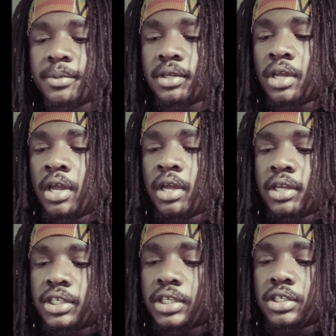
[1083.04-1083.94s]
me?
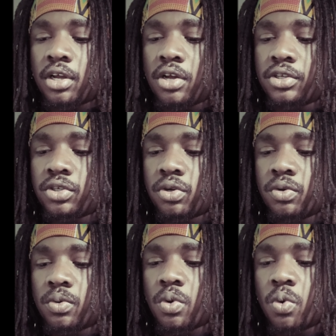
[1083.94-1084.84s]
She's
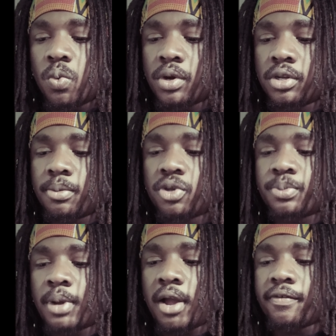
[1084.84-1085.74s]
also one of the
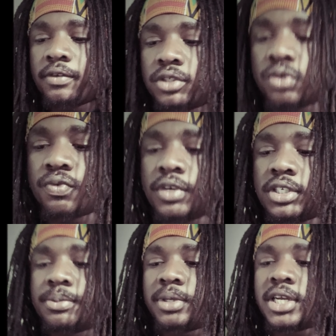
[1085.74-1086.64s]
most powerful
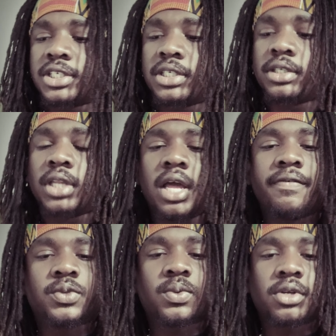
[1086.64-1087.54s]
Orishas, because
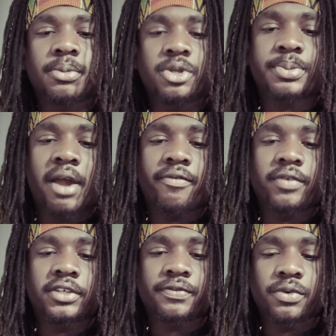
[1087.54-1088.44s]
love is one of the most
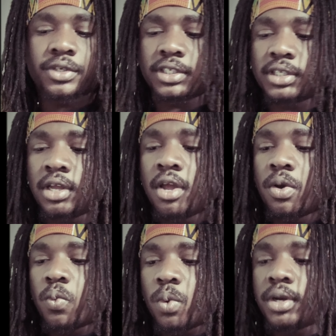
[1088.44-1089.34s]
powerful forces.
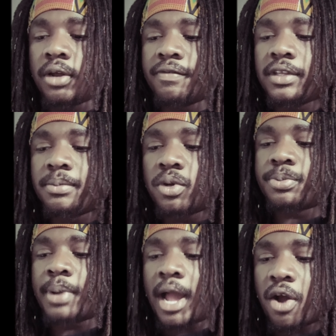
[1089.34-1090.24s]
One of the
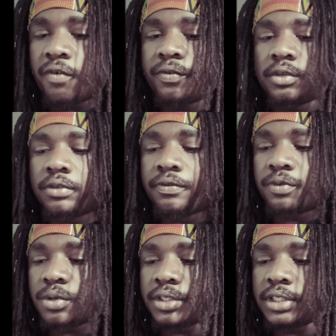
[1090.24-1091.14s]
most powerful
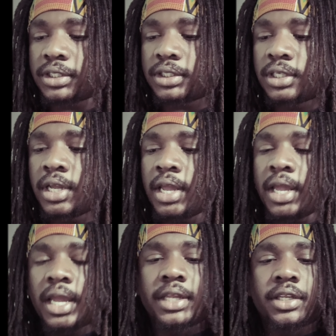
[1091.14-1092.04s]
forces
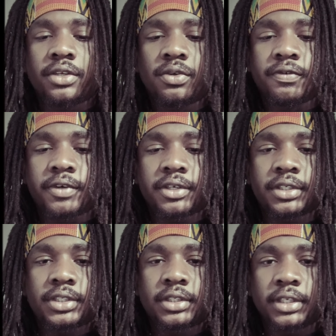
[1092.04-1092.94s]
in the
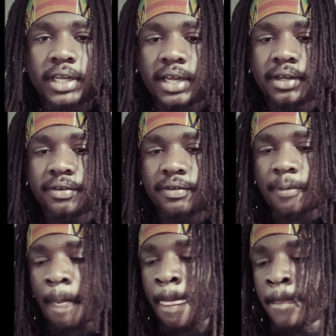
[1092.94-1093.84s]
universe, love.
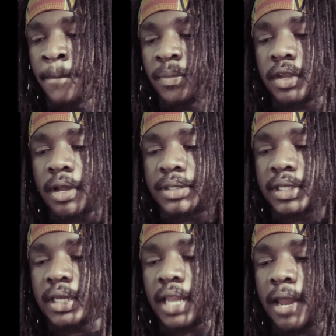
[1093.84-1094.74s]
You know what I'm
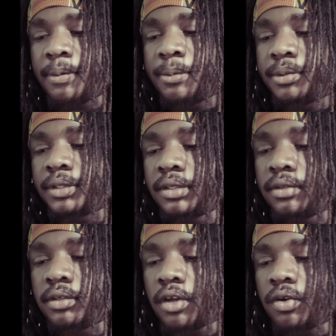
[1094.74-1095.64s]
saying? A lot of people
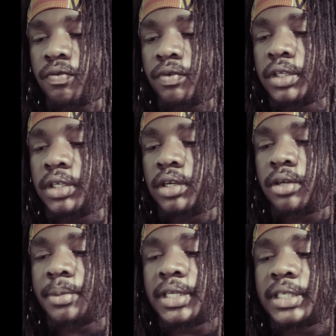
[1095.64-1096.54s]
don't really
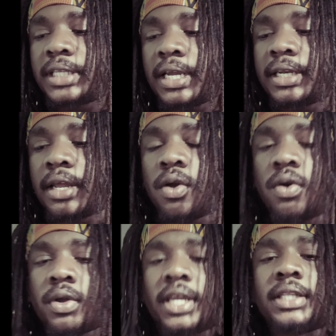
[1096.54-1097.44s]
understand that
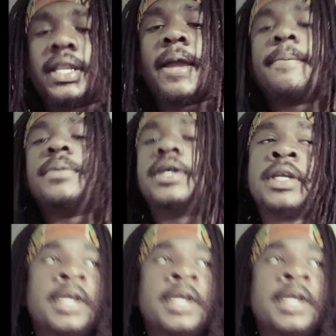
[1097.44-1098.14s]
or get that, but